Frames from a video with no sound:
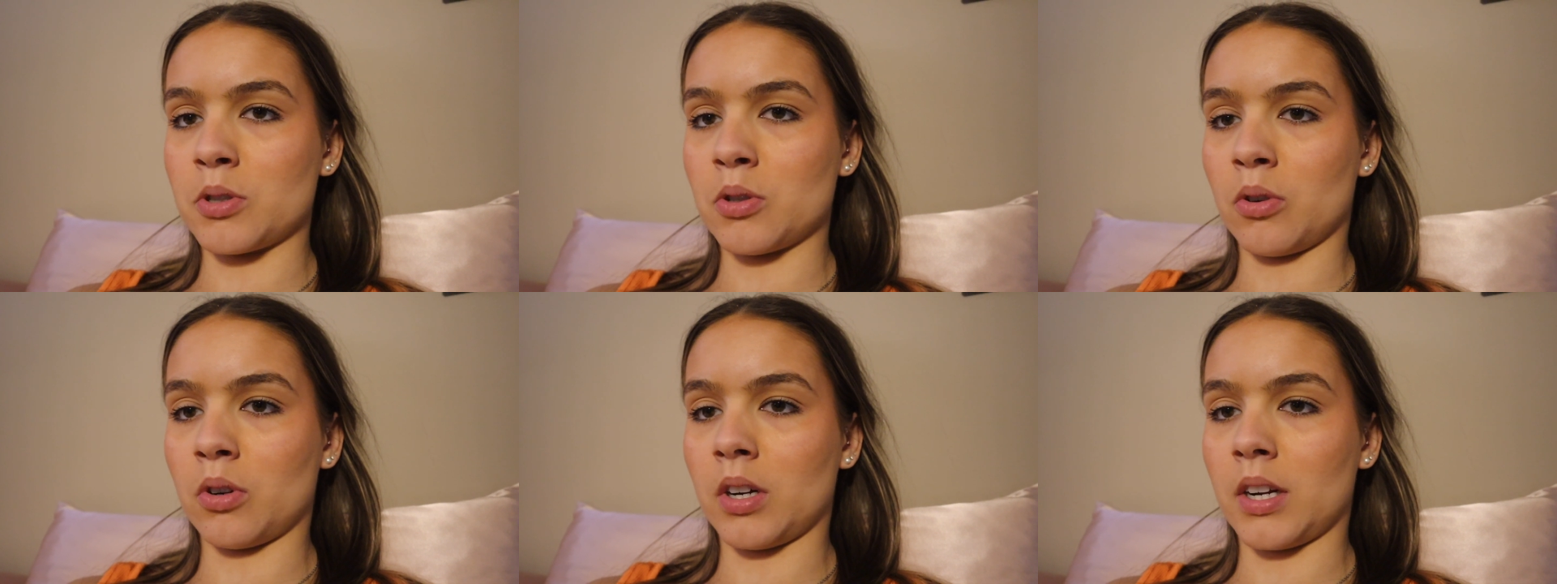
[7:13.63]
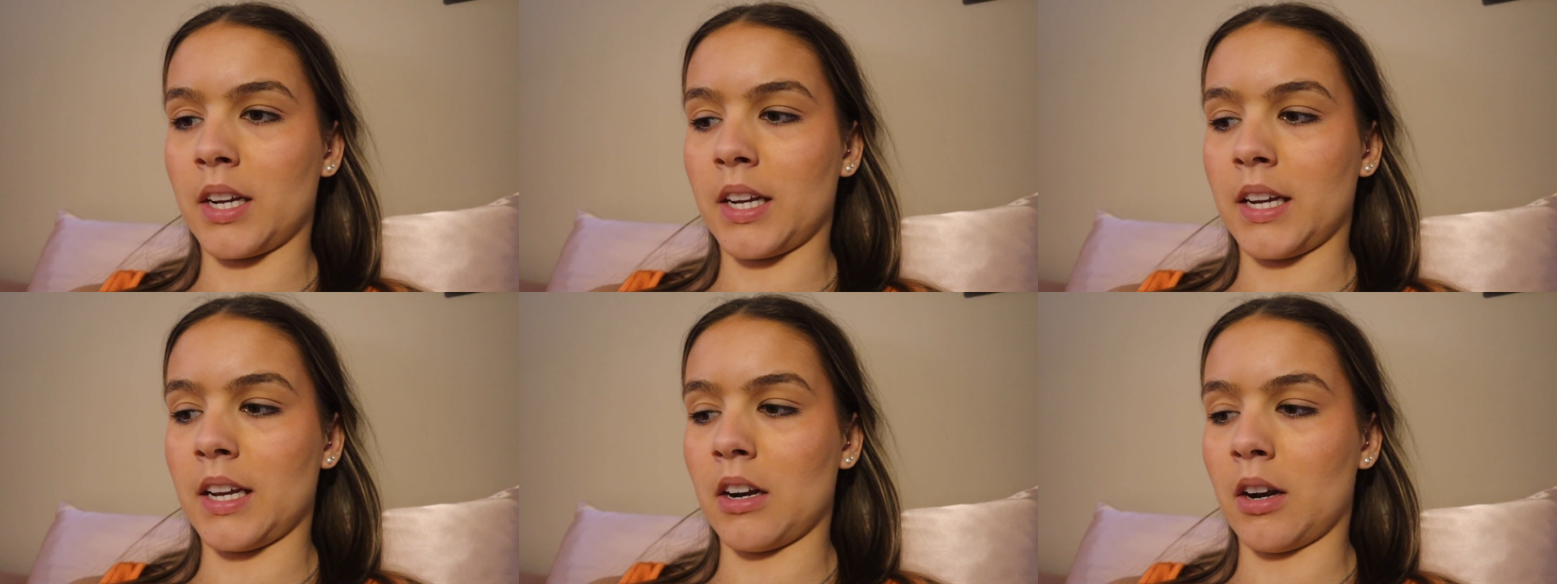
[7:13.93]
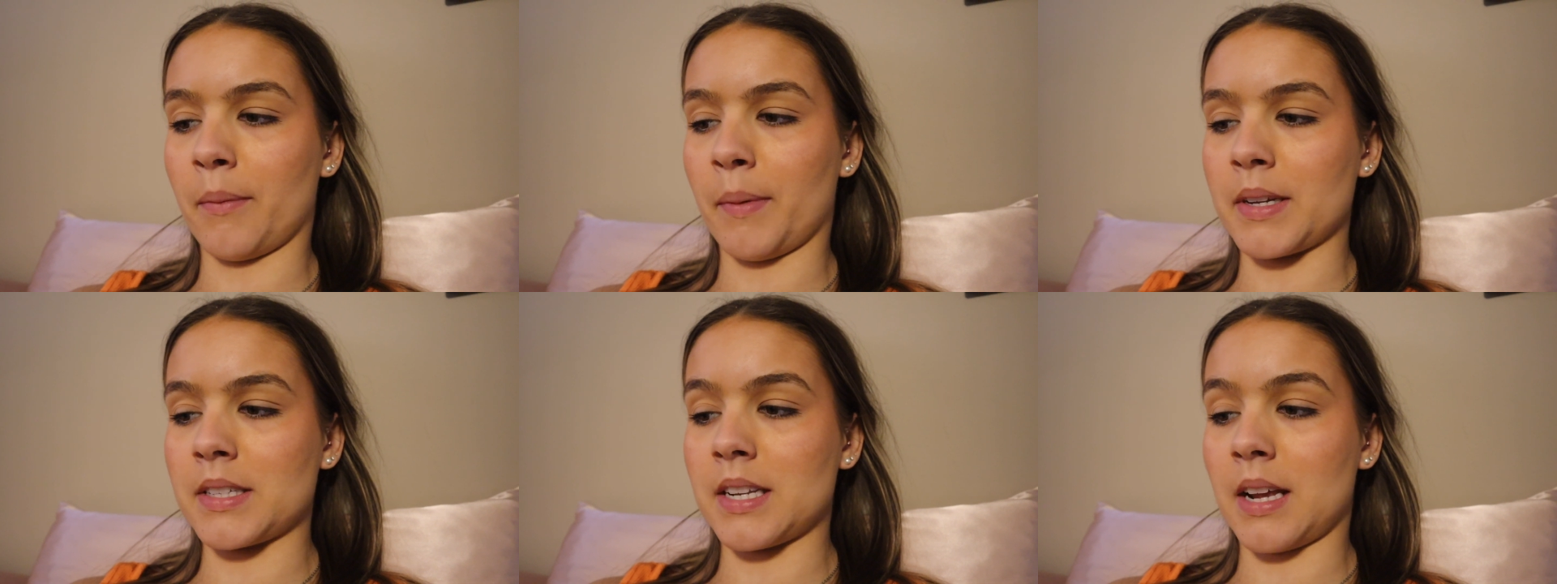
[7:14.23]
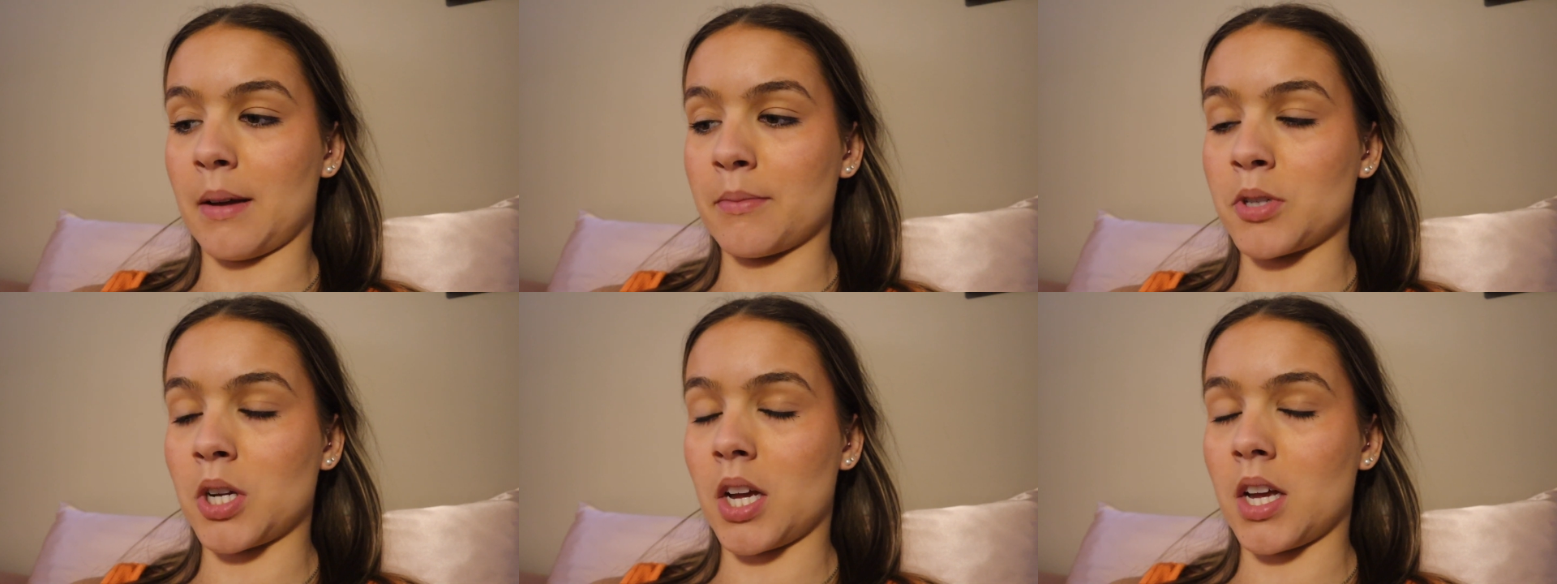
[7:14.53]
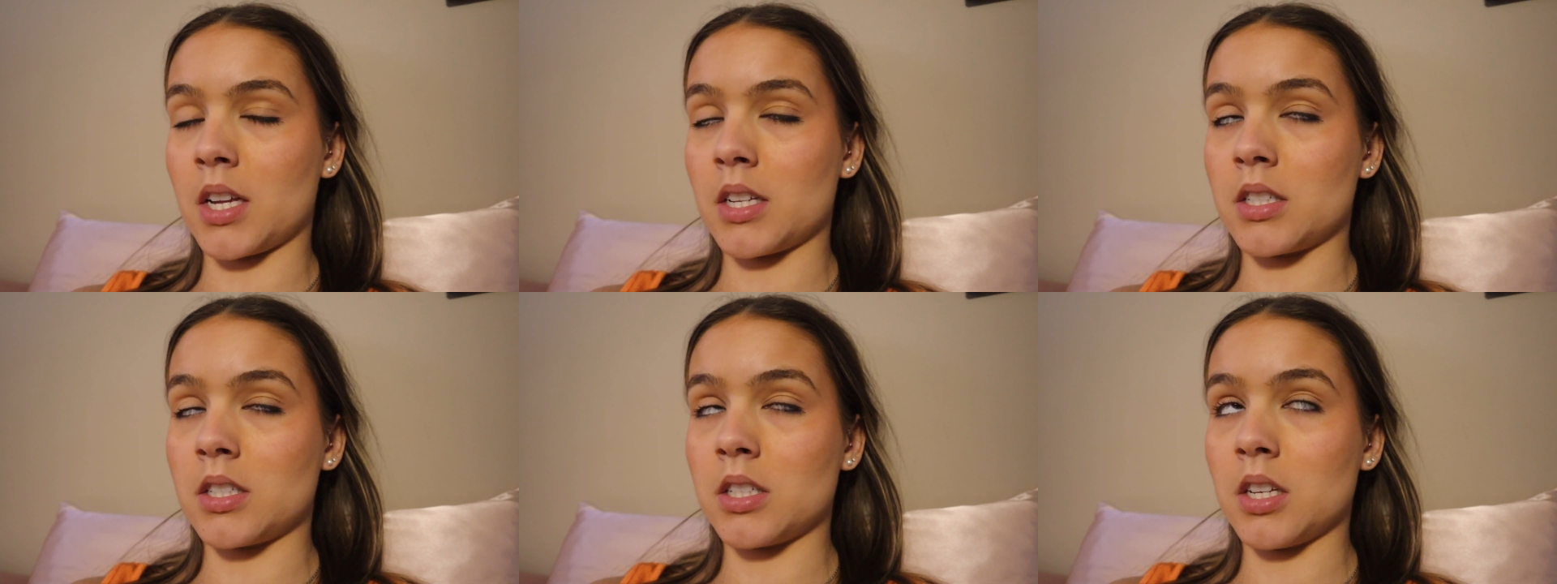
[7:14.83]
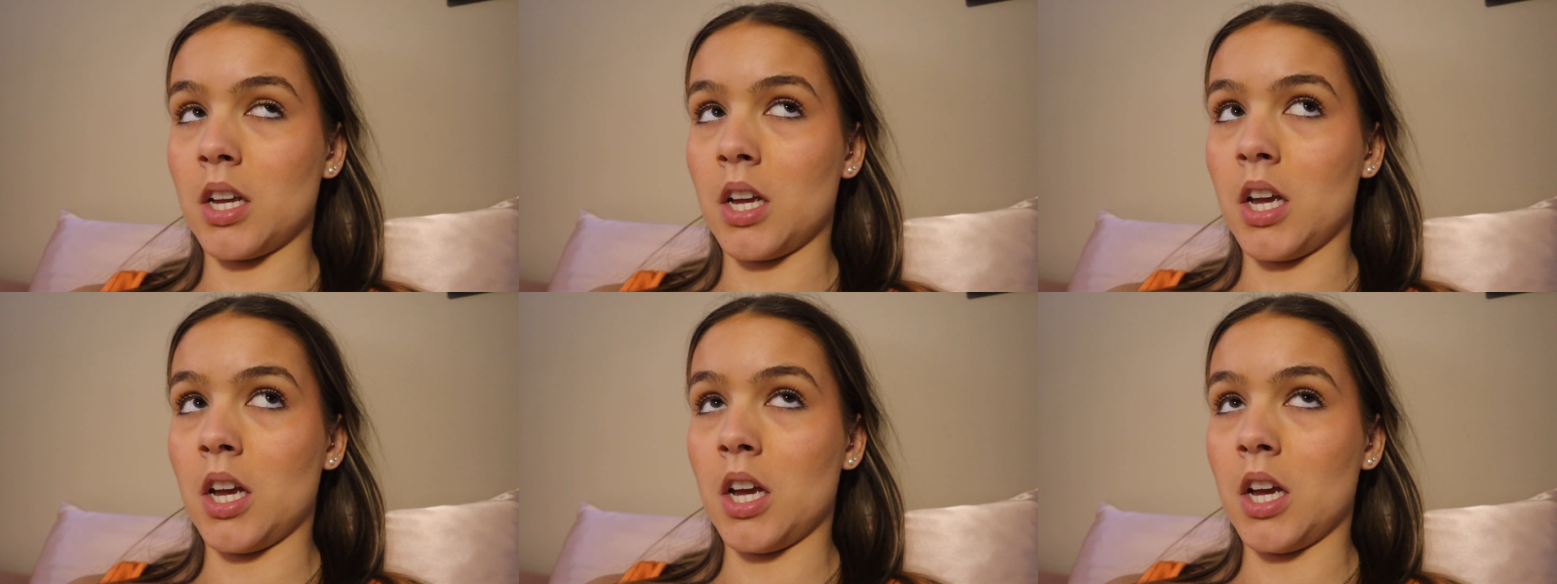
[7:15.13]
story and on my Snapchats,